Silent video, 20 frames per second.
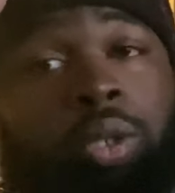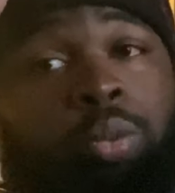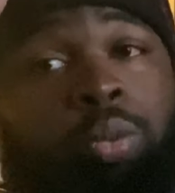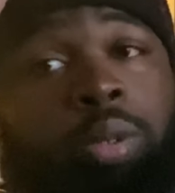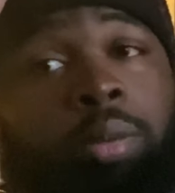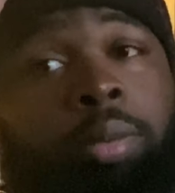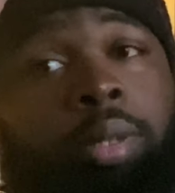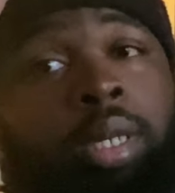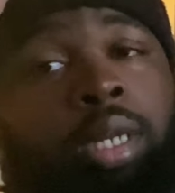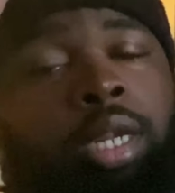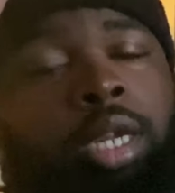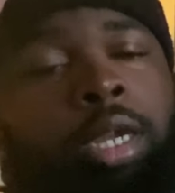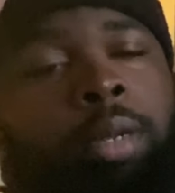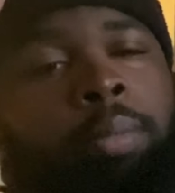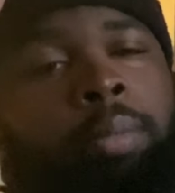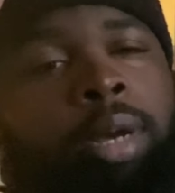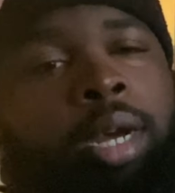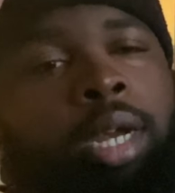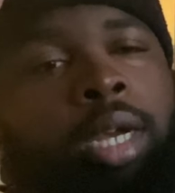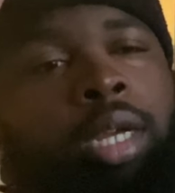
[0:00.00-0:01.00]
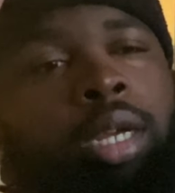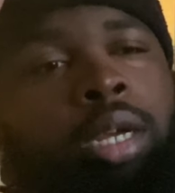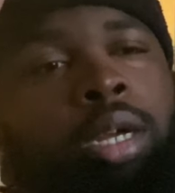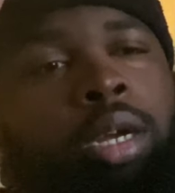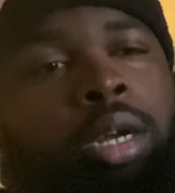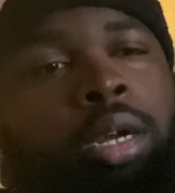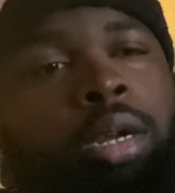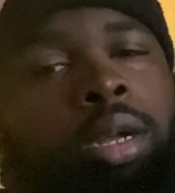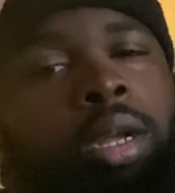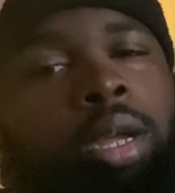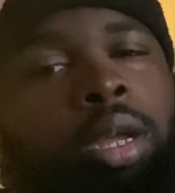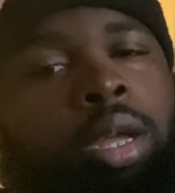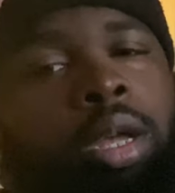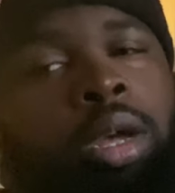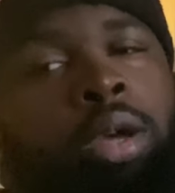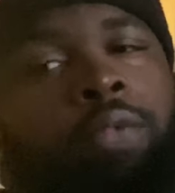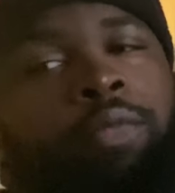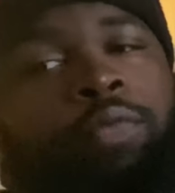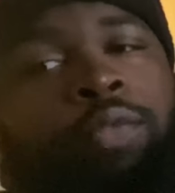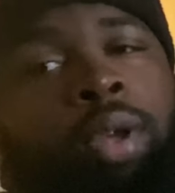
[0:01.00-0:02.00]
woman in my
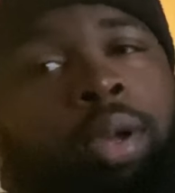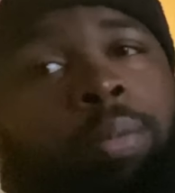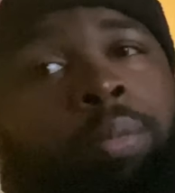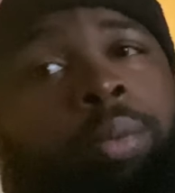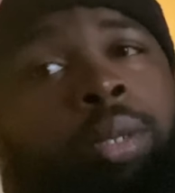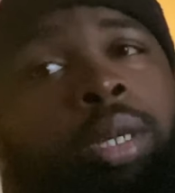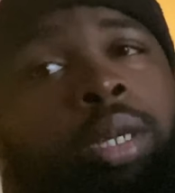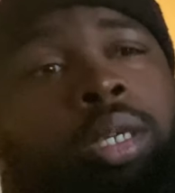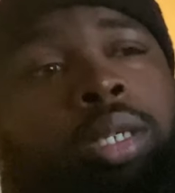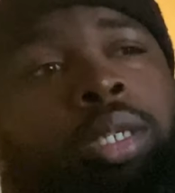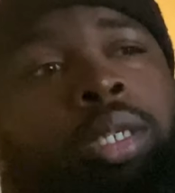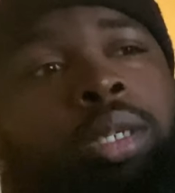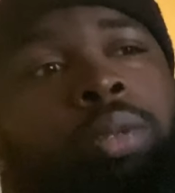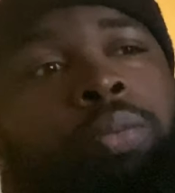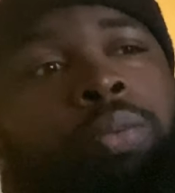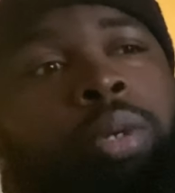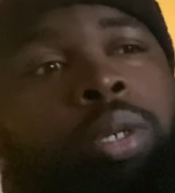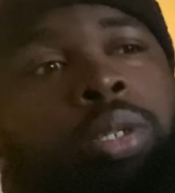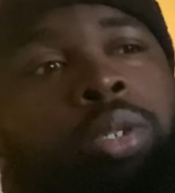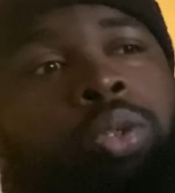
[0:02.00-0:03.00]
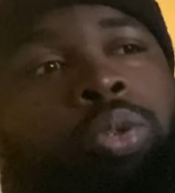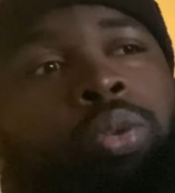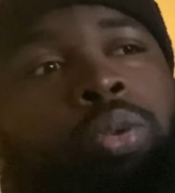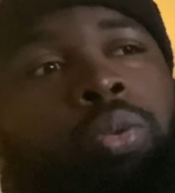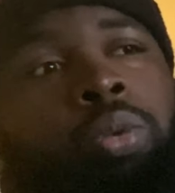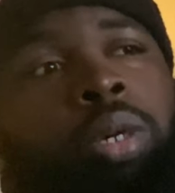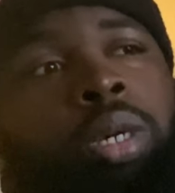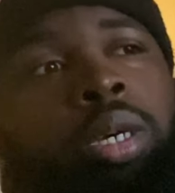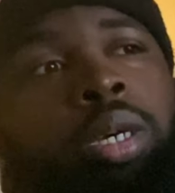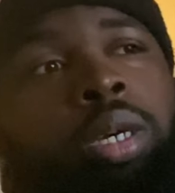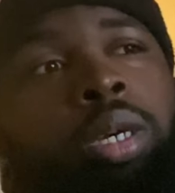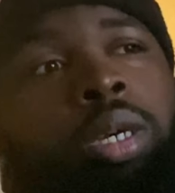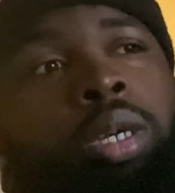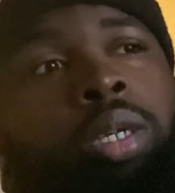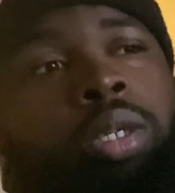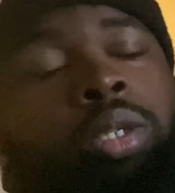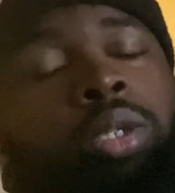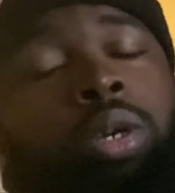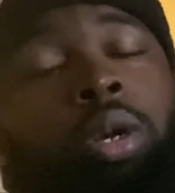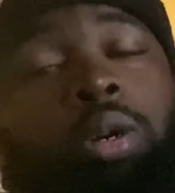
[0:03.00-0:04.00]
family. She went through
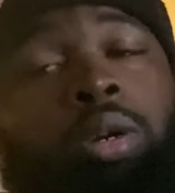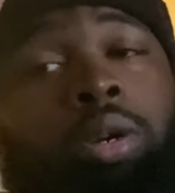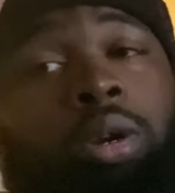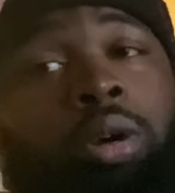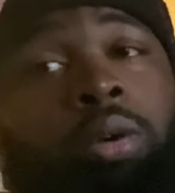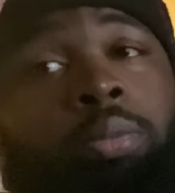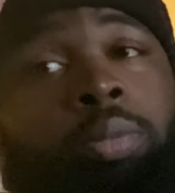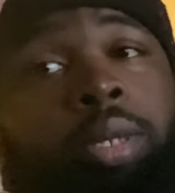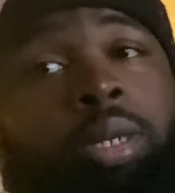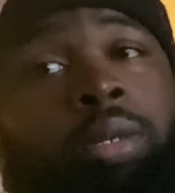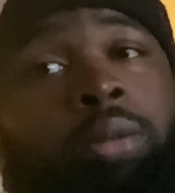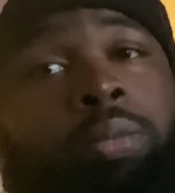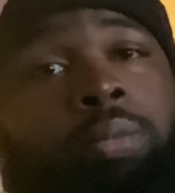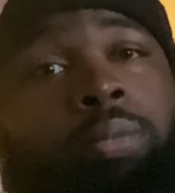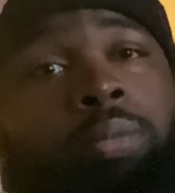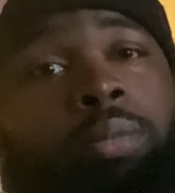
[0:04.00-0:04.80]
sarcoma.